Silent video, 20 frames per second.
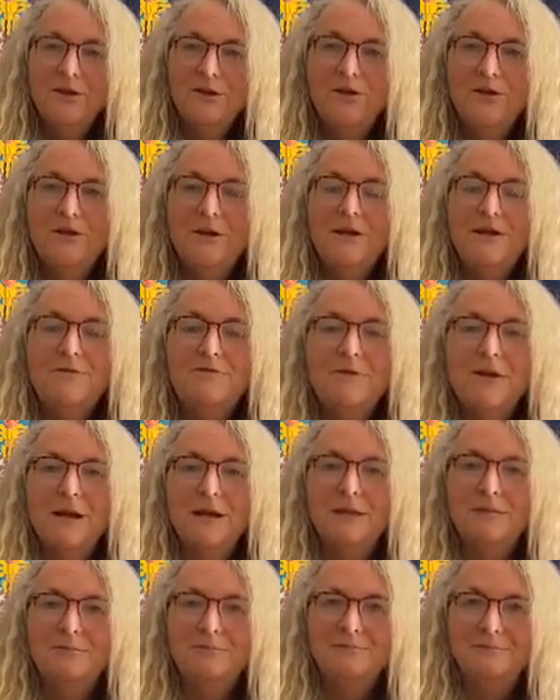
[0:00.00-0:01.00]
Good
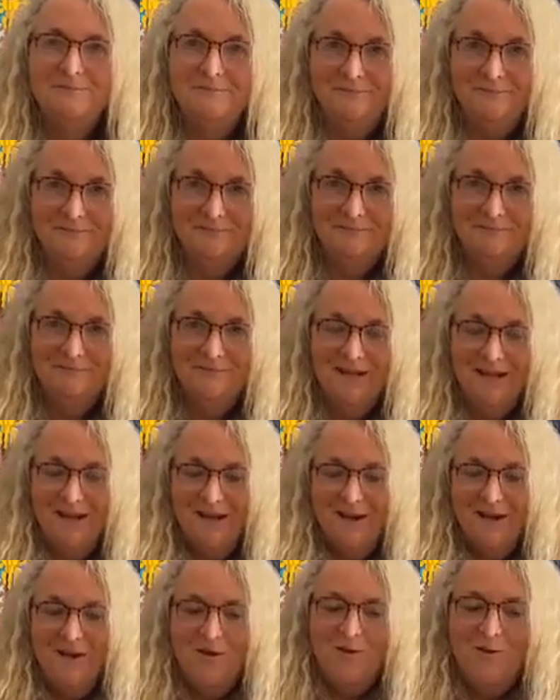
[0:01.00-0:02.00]
evening.
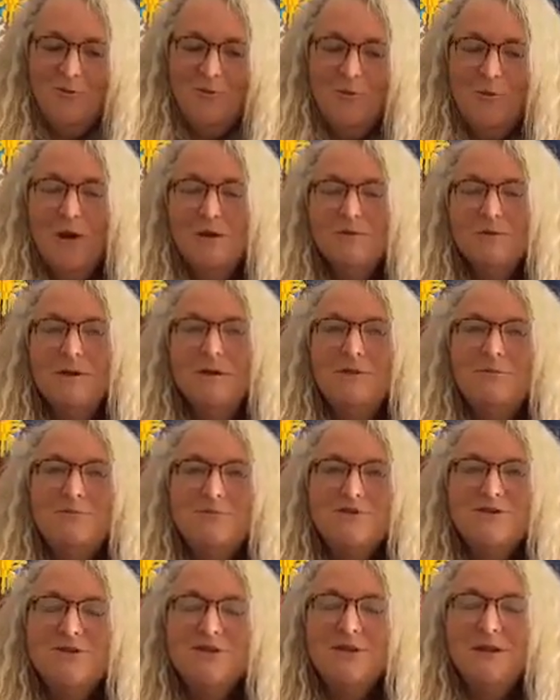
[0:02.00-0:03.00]
Welcome
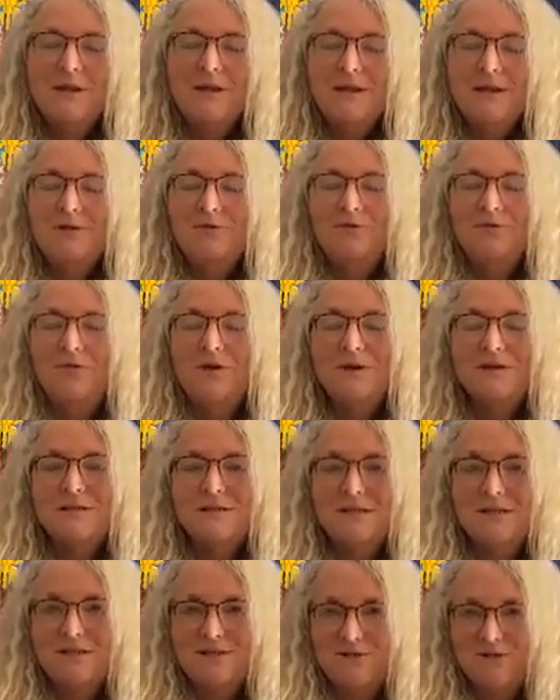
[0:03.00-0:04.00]
to the
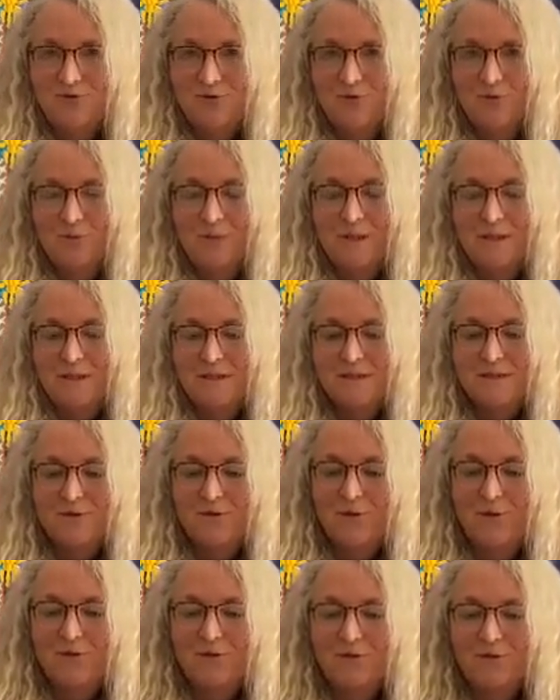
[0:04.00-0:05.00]
first instalment
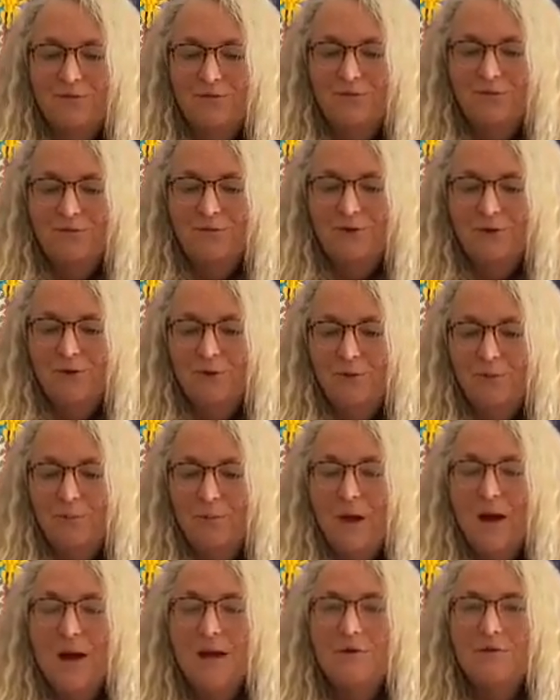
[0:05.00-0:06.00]
of
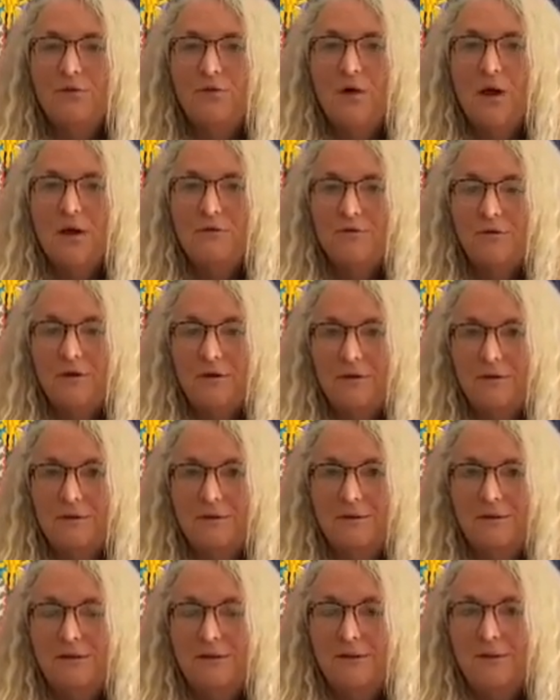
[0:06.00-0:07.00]
Goodbye Forever
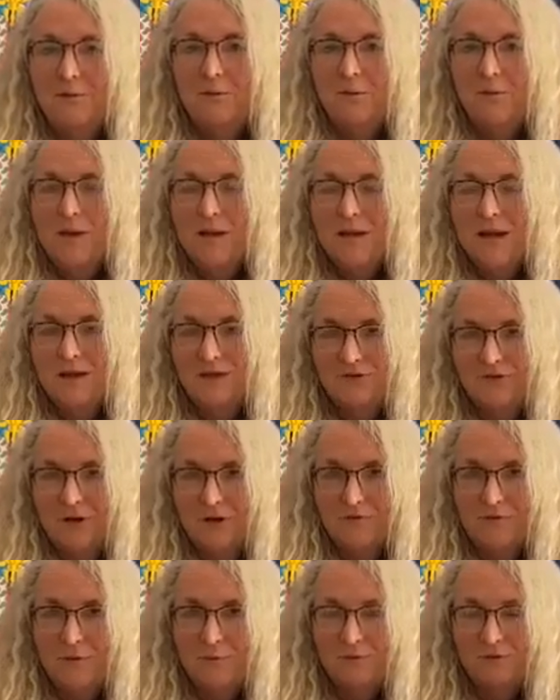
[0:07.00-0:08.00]
by
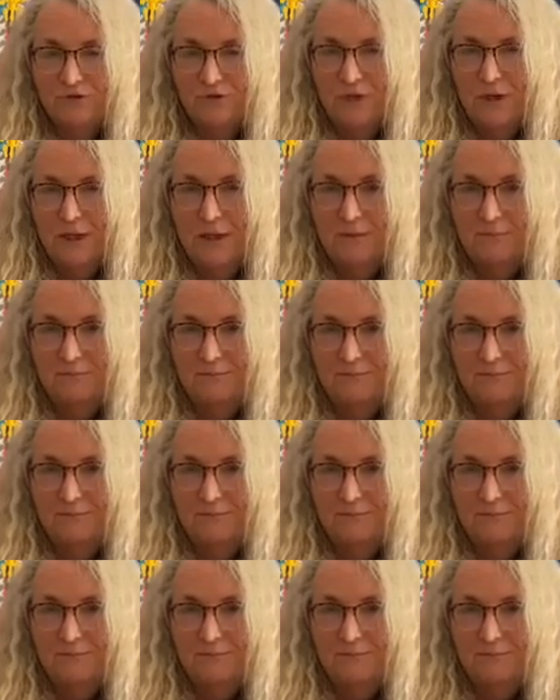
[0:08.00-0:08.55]
Ngak'chang Rinpoche.